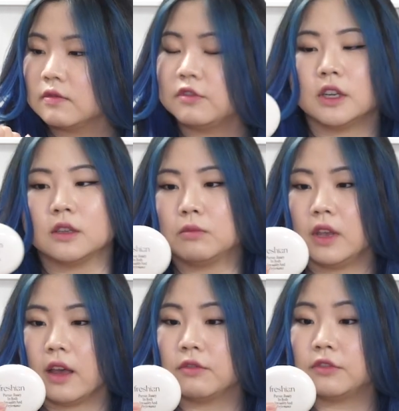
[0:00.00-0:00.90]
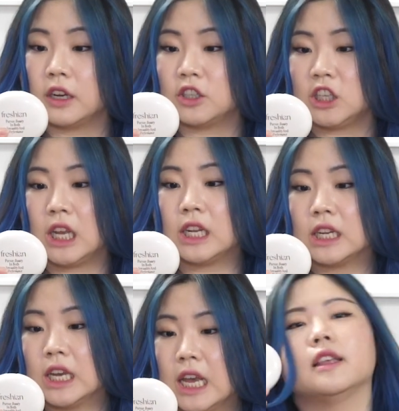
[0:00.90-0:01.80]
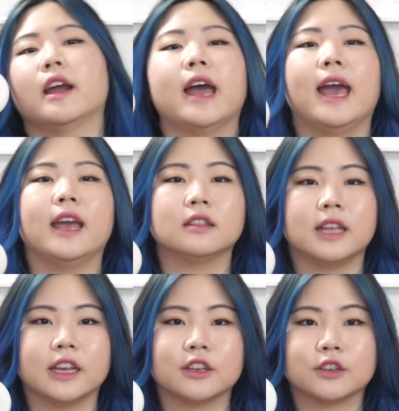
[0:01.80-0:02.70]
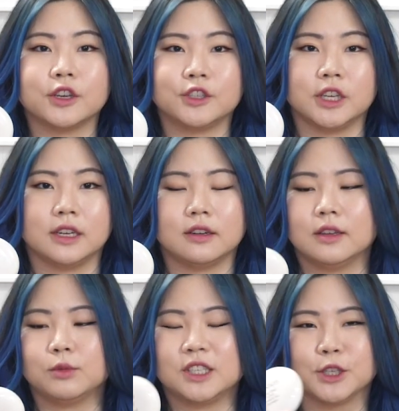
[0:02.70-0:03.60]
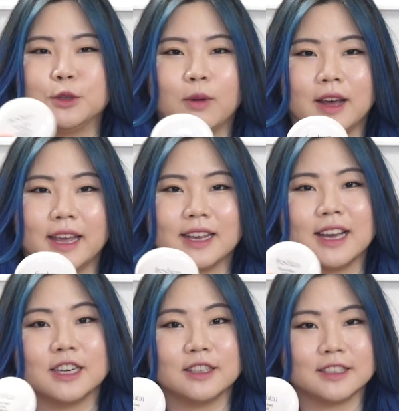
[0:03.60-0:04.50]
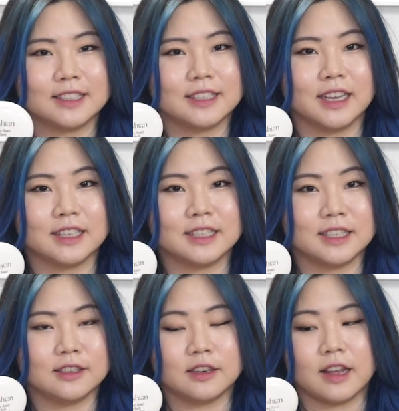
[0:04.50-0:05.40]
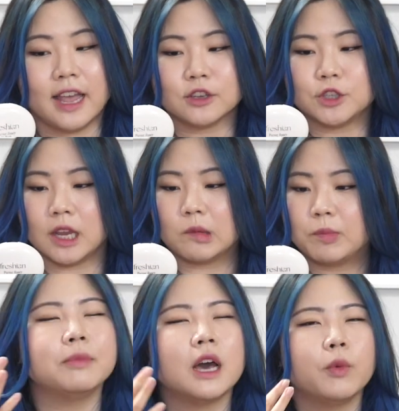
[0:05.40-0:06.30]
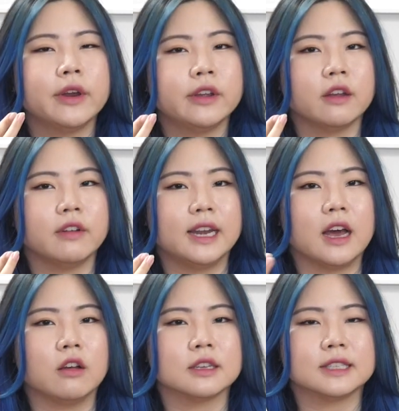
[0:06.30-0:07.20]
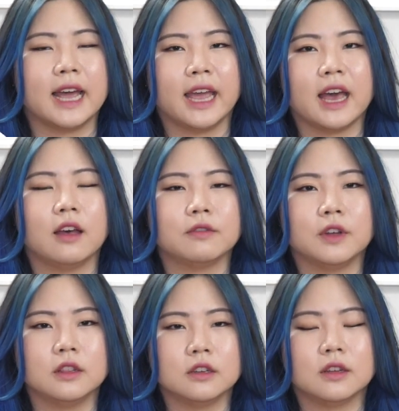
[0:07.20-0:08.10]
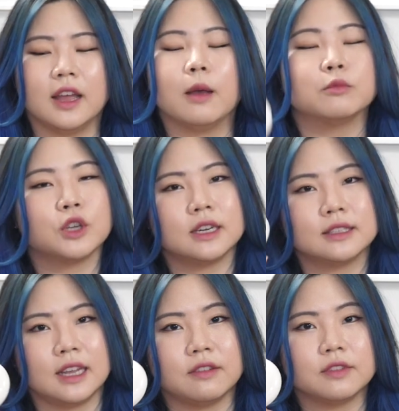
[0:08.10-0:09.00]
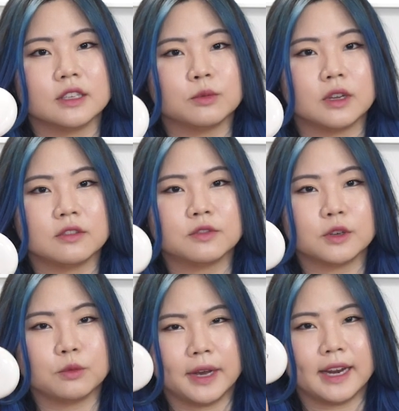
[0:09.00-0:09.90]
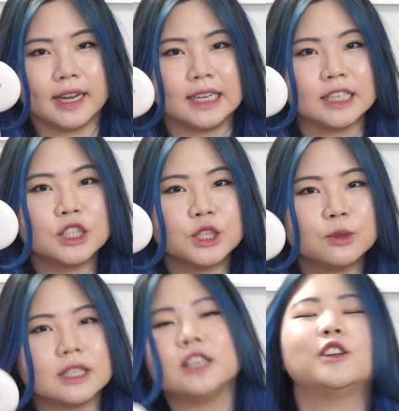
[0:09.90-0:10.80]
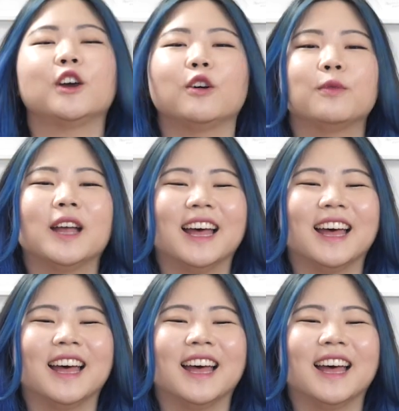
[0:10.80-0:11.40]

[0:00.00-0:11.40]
Freshian. It's their egg-like cushion, which is why it kind of looks like it's in a little egg shape. I'm not wearing it right now because I have a little, I'm trying to save this one for when I need to use it, you know.